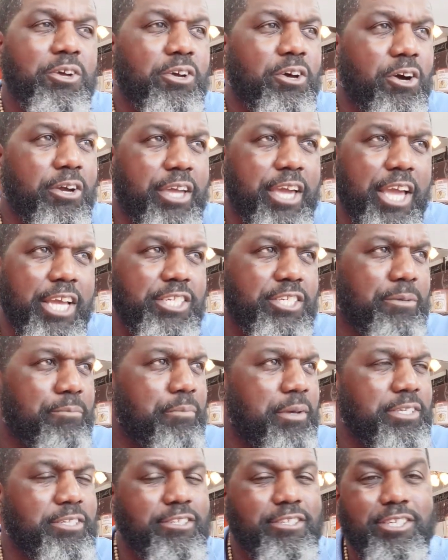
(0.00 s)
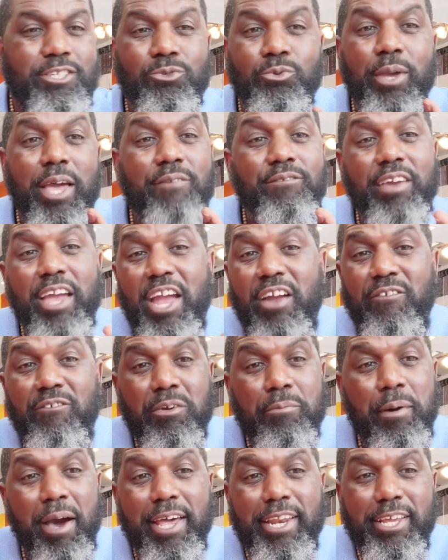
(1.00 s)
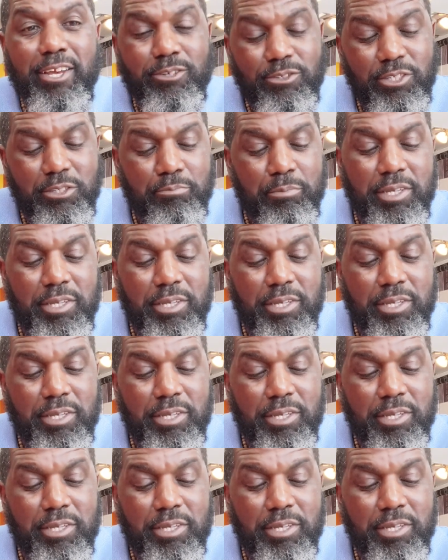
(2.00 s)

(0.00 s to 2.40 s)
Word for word: Caucasian businesses, we have everybody else's